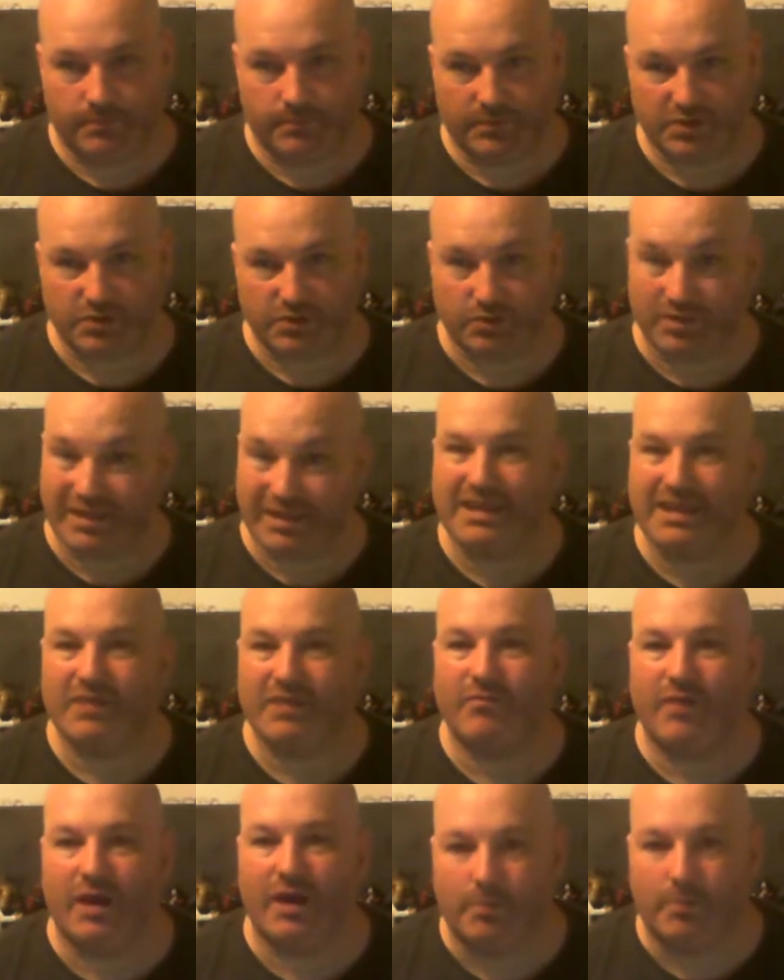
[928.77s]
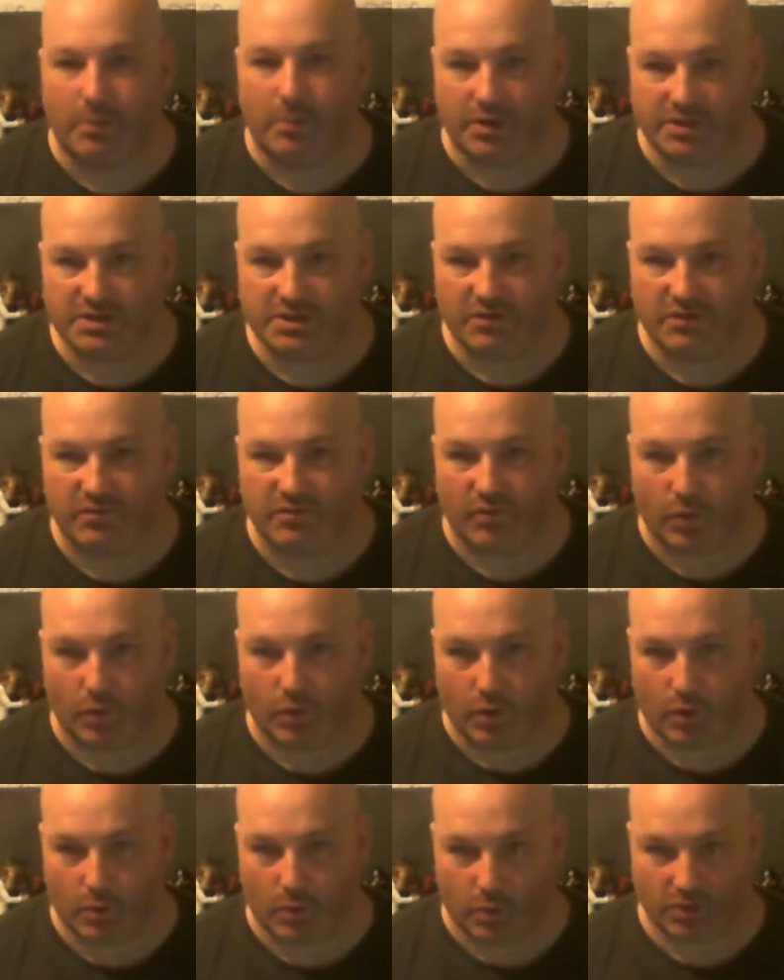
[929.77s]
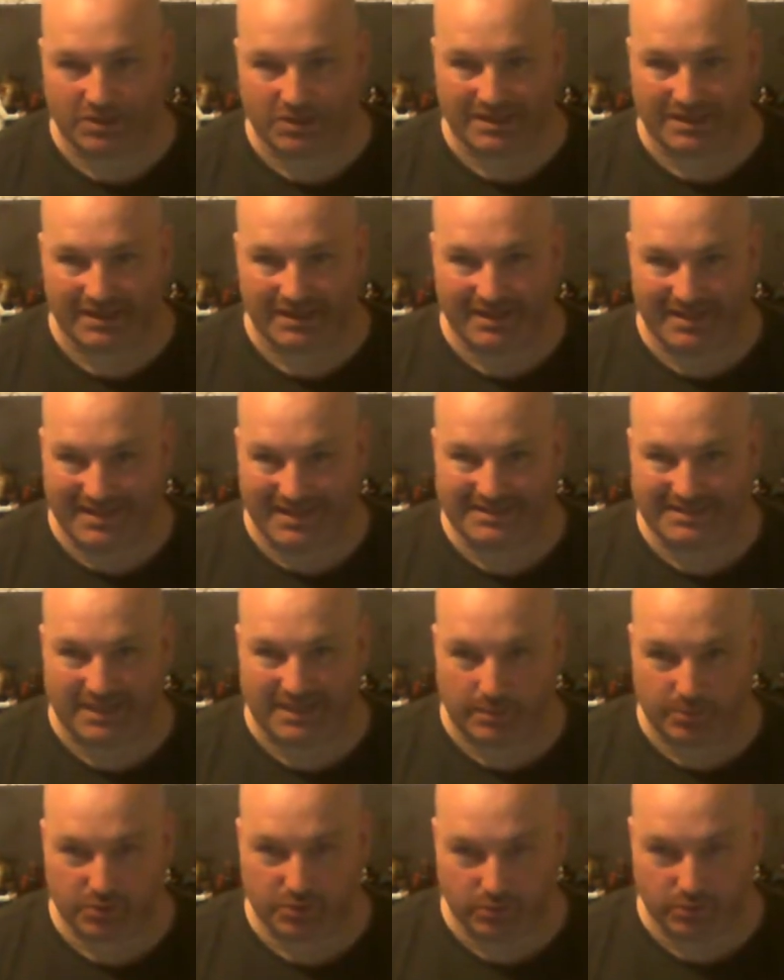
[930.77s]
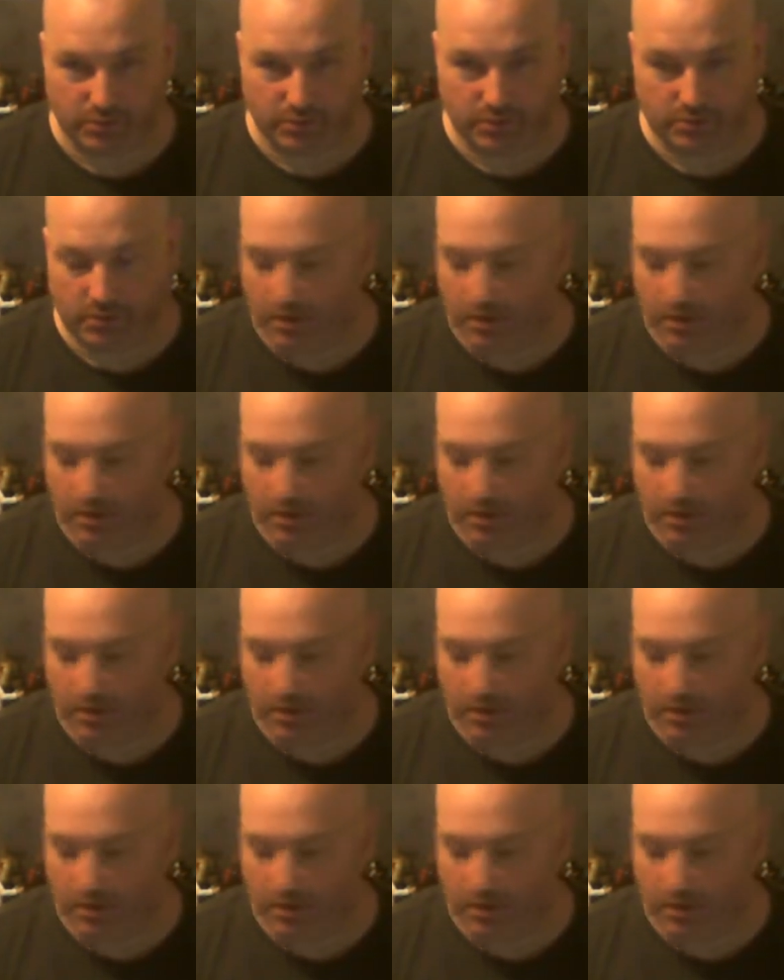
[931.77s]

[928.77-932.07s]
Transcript: So thank you very much for watching this episode.